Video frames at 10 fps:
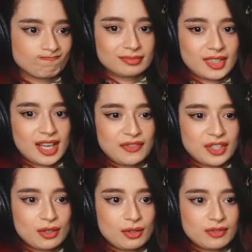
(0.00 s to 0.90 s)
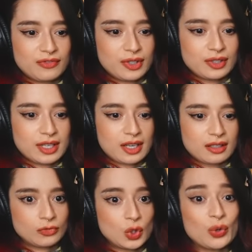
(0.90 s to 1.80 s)
They have to go to Fear
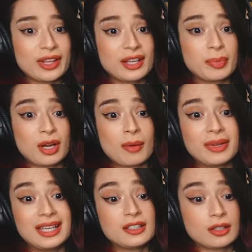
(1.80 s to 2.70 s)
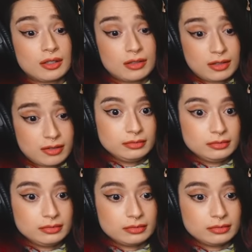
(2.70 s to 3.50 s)
Tech, or they could become interns. I'm